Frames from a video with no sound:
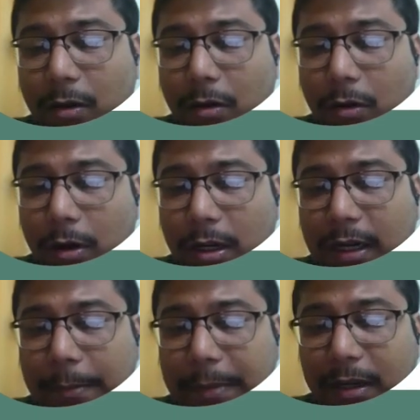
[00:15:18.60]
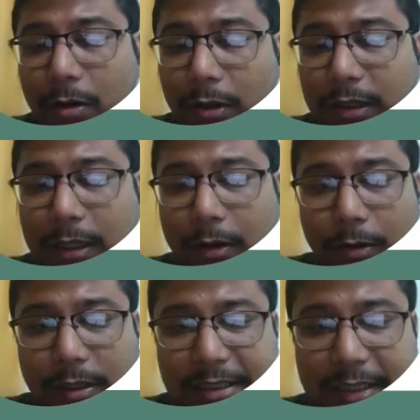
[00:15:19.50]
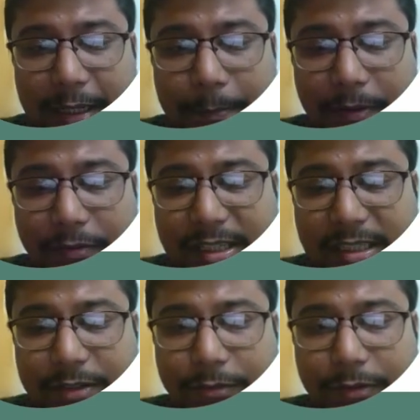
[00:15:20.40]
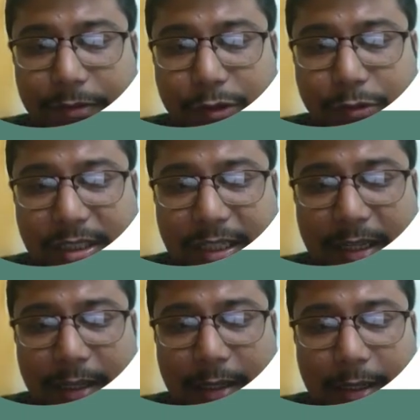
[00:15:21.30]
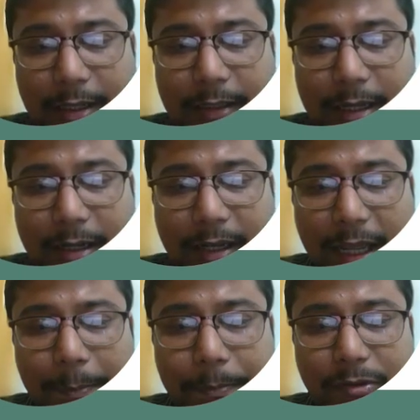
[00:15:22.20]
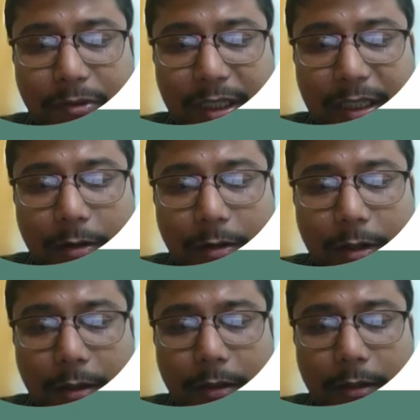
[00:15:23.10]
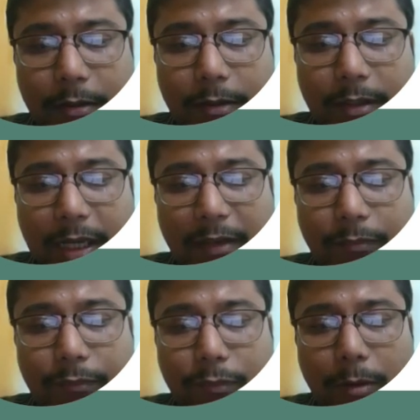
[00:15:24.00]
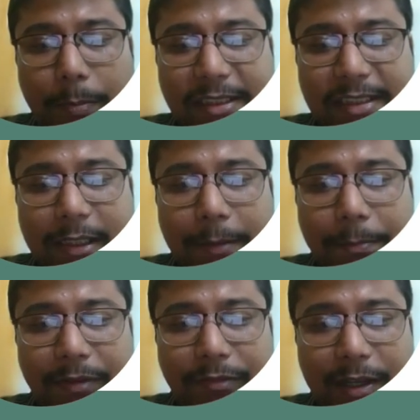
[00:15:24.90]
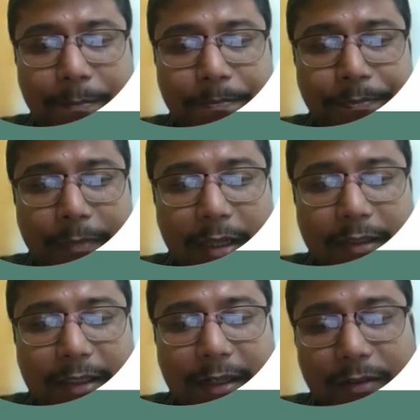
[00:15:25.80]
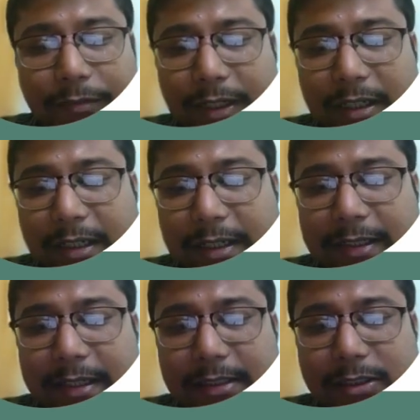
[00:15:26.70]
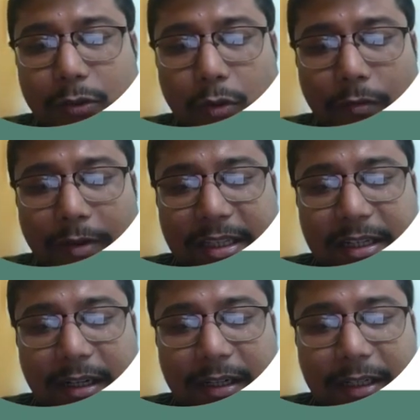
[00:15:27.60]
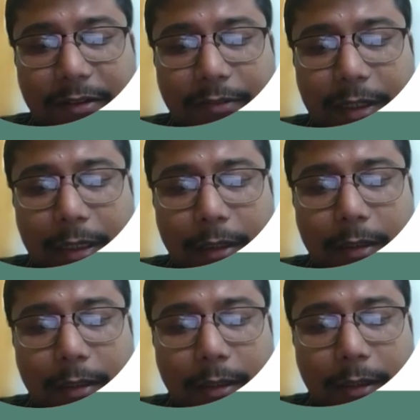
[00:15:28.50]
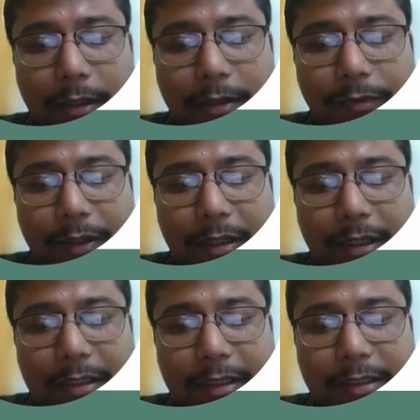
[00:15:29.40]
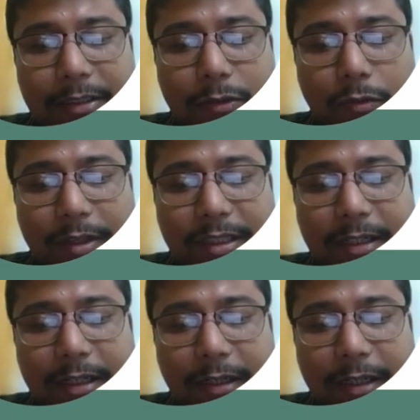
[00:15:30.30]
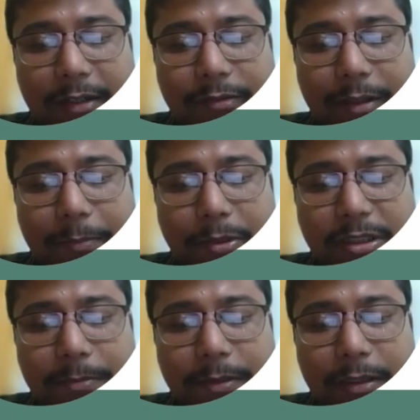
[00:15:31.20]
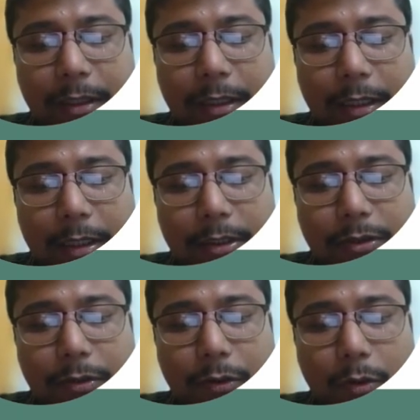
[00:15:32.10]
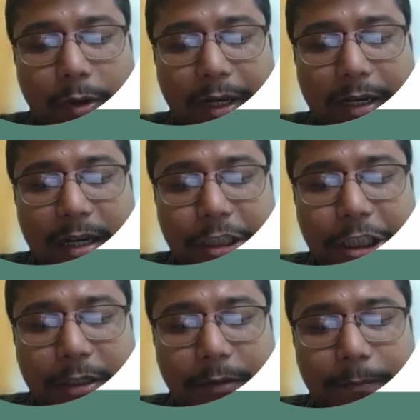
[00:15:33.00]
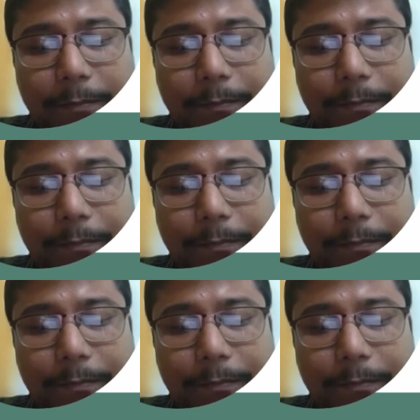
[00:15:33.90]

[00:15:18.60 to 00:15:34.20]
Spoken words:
or coming on the os, like previously we used to say the type 3 or type 4 placenta previa, then definitely there is no vaginal delivery. Definitely there is no vaginal delivery possible. So no induction.